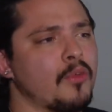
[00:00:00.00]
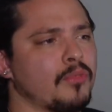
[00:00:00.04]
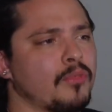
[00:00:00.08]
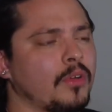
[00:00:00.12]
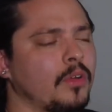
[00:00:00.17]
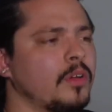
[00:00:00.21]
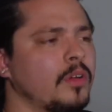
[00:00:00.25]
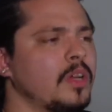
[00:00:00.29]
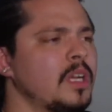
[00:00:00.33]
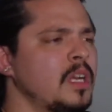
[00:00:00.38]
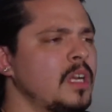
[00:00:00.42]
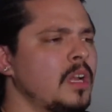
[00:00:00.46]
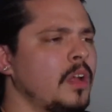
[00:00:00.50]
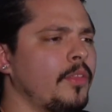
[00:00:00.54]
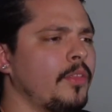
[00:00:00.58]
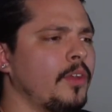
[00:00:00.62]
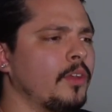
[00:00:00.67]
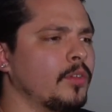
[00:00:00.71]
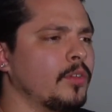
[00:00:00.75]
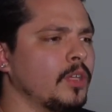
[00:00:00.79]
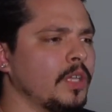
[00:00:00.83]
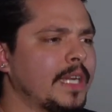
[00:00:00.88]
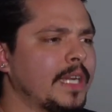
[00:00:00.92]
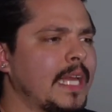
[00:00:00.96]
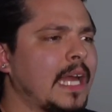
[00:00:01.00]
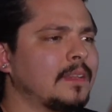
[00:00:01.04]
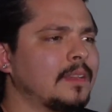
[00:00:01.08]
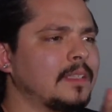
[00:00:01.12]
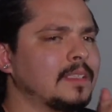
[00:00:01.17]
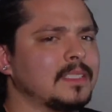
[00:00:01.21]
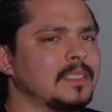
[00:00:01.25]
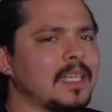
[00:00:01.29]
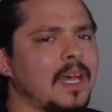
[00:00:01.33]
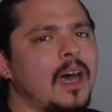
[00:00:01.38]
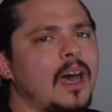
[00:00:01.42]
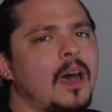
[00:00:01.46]
So they're really at the
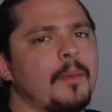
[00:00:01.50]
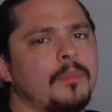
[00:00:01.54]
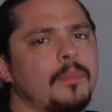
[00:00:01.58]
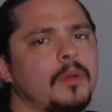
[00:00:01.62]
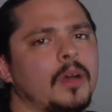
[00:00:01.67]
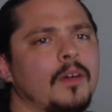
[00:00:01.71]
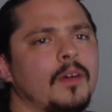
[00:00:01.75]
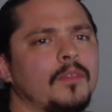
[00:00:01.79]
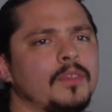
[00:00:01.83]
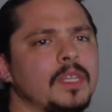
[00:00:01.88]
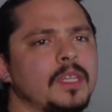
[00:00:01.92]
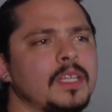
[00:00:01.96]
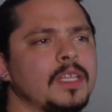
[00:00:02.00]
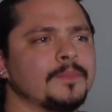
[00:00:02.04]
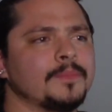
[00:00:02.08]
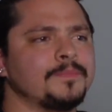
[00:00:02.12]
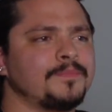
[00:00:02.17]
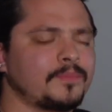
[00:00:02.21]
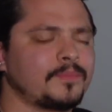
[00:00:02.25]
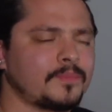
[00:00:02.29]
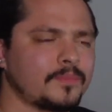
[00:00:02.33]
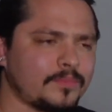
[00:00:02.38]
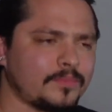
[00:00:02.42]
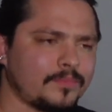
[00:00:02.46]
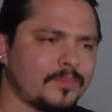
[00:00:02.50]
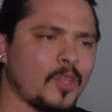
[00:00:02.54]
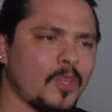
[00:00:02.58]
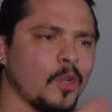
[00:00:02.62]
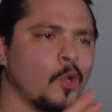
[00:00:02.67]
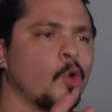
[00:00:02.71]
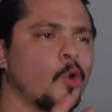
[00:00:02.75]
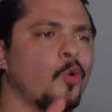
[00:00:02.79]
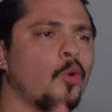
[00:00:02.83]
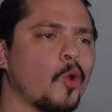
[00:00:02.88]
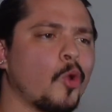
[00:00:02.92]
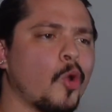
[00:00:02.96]
top of the
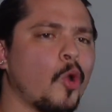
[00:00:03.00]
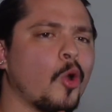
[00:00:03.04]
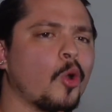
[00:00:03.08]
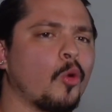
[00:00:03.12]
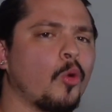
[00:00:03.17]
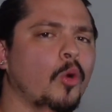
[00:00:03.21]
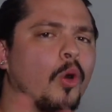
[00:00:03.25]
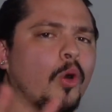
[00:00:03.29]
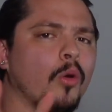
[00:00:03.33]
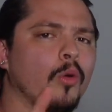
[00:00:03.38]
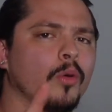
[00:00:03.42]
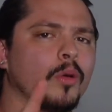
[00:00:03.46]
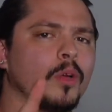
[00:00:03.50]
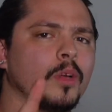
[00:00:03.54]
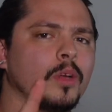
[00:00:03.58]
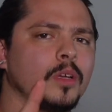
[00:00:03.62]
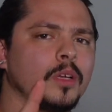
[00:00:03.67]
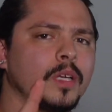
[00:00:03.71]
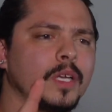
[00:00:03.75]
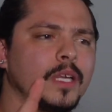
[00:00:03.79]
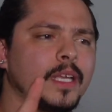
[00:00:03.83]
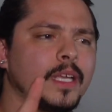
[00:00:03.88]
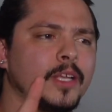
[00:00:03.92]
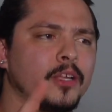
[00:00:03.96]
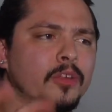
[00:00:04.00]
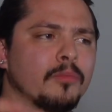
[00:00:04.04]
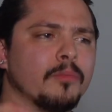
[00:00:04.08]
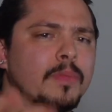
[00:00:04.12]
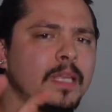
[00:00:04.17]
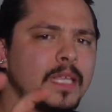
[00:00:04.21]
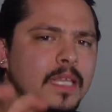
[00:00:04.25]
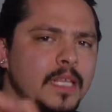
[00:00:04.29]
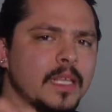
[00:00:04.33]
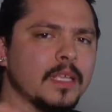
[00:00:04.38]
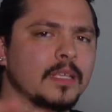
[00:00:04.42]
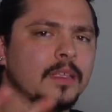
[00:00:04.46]
quote-unquote
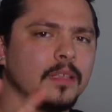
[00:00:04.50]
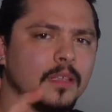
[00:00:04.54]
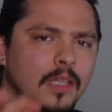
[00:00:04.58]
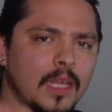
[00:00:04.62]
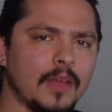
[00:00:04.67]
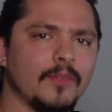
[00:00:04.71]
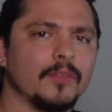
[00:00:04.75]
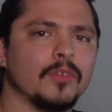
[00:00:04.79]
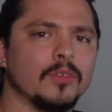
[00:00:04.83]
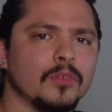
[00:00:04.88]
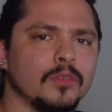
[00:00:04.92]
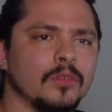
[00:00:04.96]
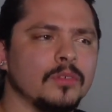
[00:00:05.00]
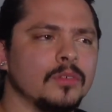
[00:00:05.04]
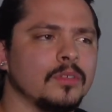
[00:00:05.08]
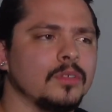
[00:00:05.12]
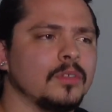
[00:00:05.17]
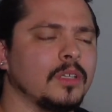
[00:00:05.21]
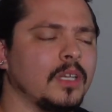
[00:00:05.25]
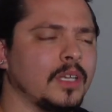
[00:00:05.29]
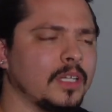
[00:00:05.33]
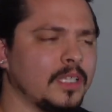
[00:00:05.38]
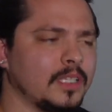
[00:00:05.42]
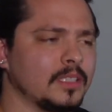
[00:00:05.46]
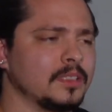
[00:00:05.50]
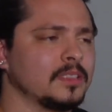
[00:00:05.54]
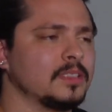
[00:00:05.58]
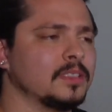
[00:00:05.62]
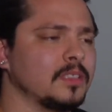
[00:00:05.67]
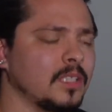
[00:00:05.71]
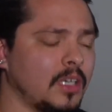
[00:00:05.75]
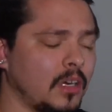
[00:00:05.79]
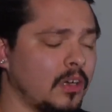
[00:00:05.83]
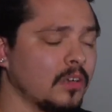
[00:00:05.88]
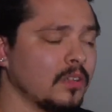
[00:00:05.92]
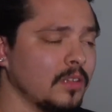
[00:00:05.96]
intermediate level, because
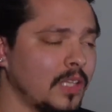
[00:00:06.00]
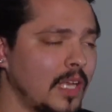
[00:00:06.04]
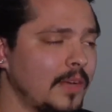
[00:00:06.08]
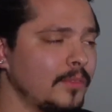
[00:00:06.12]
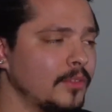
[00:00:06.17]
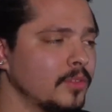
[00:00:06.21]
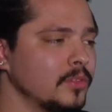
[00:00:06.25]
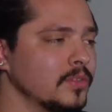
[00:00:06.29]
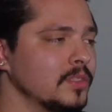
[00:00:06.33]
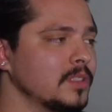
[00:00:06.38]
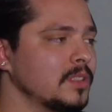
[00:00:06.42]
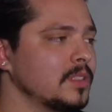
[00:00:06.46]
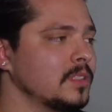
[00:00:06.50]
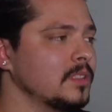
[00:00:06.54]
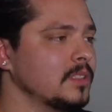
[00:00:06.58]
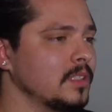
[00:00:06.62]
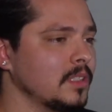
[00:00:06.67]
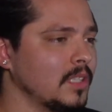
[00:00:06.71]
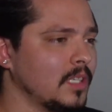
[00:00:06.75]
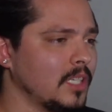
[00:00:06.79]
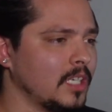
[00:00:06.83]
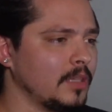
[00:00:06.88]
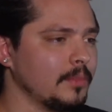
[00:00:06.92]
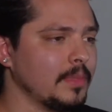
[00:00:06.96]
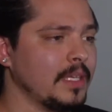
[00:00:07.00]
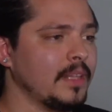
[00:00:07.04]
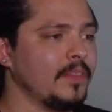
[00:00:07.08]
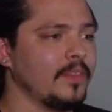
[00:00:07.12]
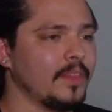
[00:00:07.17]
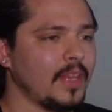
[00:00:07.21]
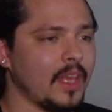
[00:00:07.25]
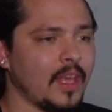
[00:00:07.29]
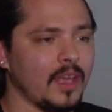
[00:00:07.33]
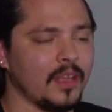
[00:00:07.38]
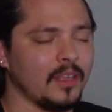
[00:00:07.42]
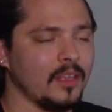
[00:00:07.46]
there are levels in
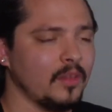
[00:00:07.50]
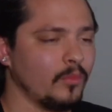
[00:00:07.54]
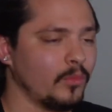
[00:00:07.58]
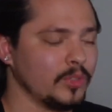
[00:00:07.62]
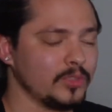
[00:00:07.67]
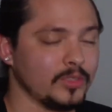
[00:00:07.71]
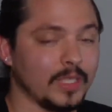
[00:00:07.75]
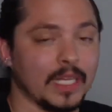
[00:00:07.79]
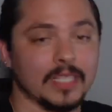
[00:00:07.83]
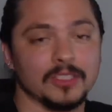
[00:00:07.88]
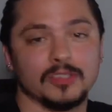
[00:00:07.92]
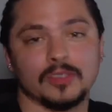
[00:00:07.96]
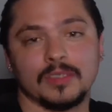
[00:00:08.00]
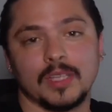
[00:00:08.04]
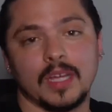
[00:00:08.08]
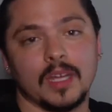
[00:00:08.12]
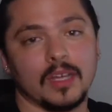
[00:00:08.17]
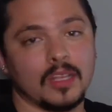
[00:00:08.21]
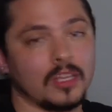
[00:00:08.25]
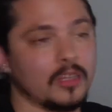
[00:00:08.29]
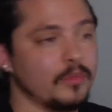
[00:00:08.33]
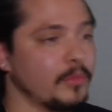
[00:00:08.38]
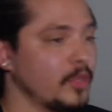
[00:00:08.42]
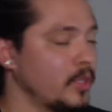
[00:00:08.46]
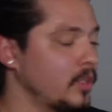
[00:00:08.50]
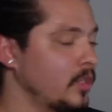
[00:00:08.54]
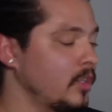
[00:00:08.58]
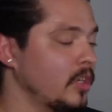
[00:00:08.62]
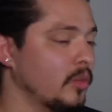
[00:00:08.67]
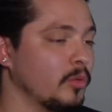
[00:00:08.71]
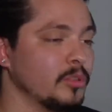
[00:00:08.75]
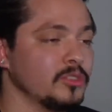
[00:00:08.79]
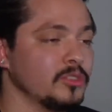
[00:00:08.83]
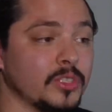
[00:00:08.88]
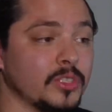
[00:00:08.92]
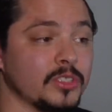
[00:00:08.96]
that you enter that community,
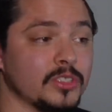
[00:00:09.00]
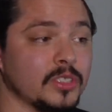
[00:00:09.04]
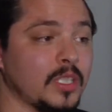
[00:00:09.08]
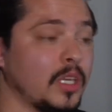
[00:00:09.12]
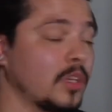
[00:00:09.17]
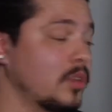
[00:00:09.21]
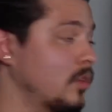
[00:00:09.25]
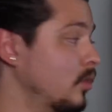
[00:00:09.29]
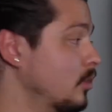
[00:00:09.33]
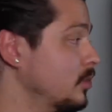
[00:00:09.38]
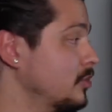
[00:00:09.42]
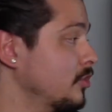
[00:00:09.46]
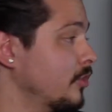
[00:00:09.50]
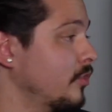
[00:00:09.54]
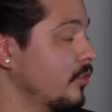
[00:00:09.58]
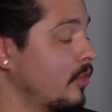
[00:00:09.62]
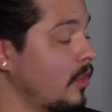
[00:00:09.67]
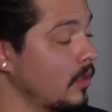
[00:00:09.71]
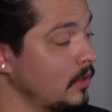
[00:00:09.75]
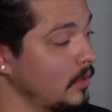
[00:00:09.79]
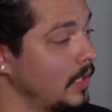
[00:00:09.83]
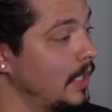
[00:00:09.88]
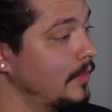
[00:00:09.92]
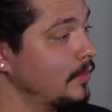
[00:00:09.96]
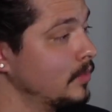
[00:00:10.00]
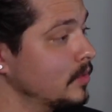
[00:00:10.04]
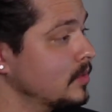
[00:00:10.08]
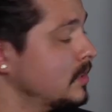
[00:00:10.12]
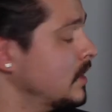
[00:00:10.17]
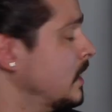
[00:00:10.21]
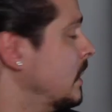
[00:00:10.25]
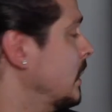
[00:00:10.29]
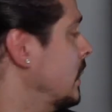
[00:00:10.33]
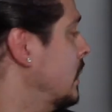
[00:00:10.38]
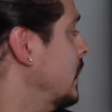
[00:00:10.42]
or enter that culture, there are levels.